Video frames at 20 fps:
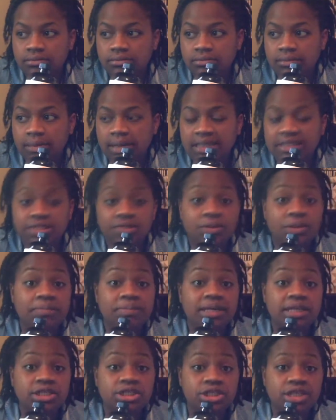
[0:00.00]
my sweet
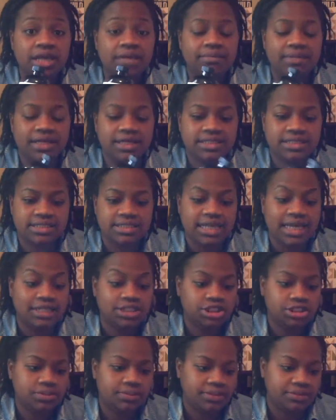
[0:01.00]
peach scent because it's
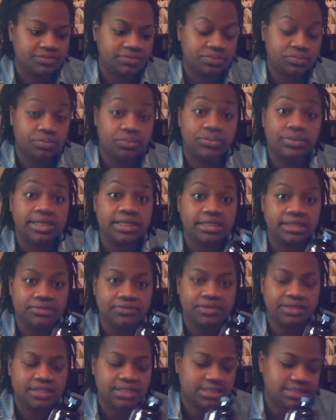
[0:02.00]
actually been
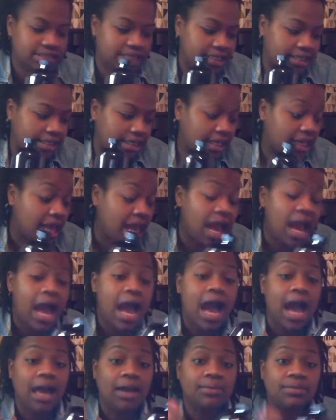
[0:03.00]
really selling.
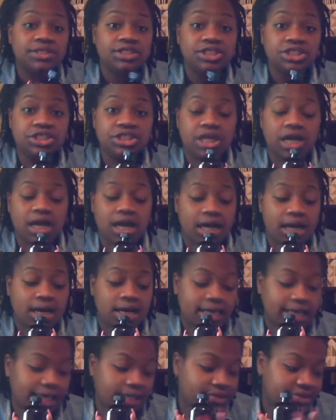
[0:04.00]
I wish
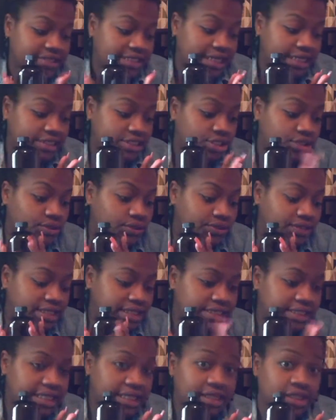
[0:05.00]
Candle Science sold
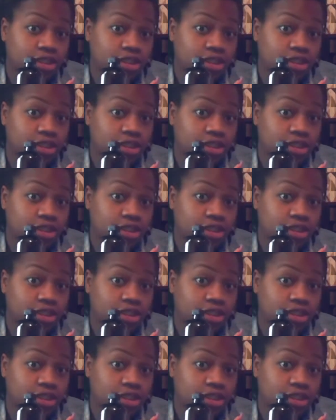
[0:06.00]
these in the